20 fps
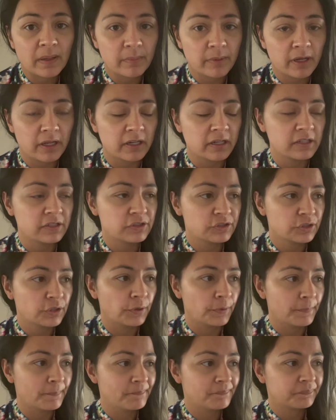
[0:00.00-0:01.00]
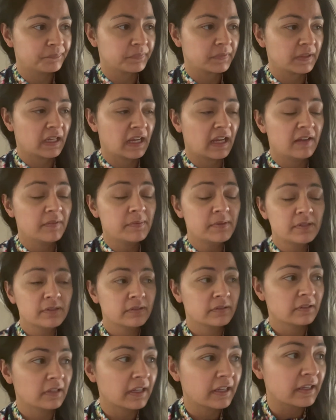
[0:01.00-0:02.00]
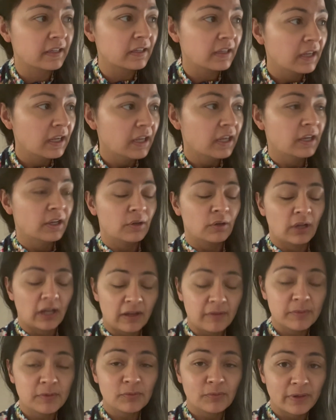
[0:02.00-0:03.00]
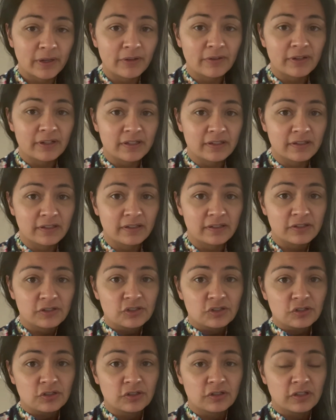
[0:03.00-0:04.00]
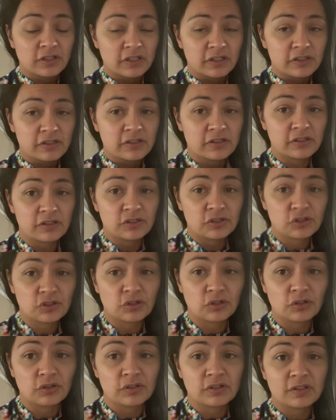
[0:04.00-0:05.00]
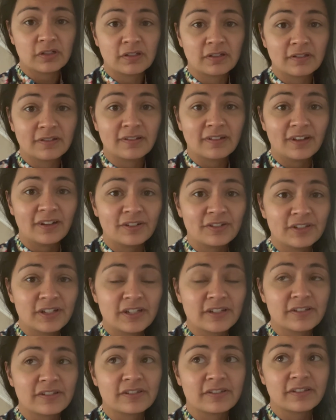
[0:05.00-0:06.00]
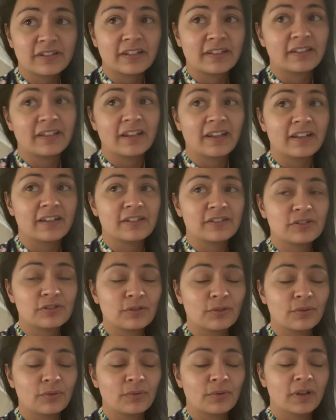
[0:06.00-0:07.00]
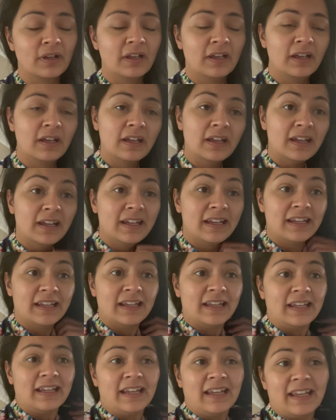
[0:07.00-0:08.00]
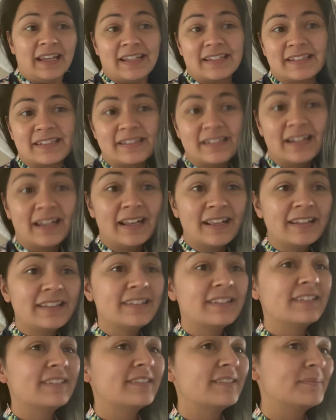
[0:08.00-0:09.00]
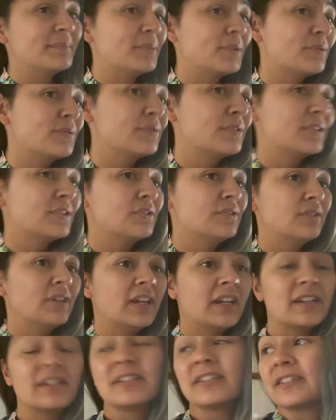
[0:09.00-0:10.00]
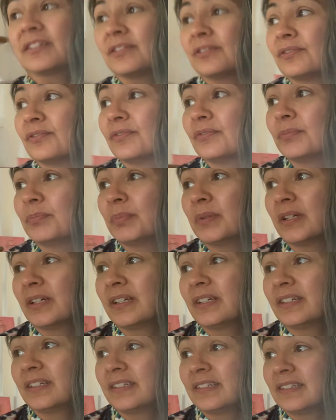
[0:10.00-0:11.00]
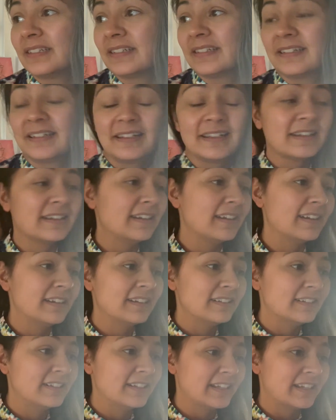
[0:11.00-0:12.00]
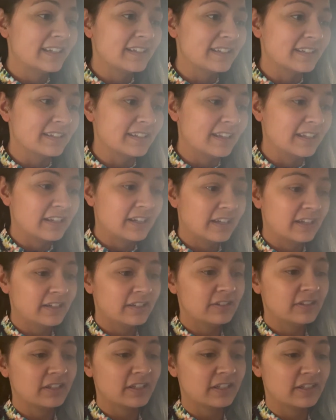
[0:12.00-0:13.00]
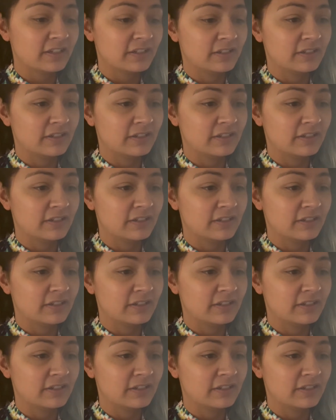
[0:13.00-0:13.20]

body. So I've been like, I've been wearing sh this shirt on days like that, so it's not the most attractive, but I kind of like it. I kind of like